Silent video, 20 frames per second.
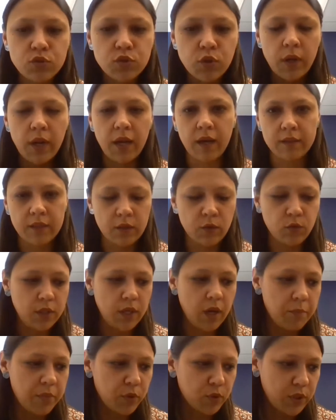and
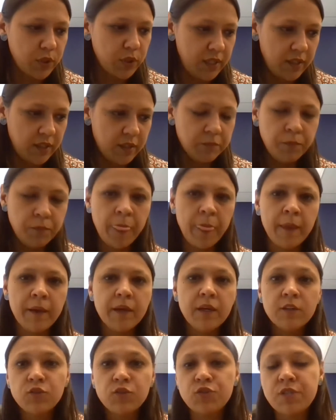also the use of
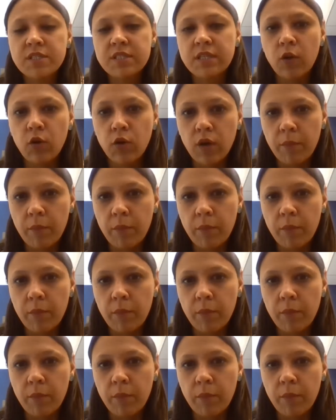the protected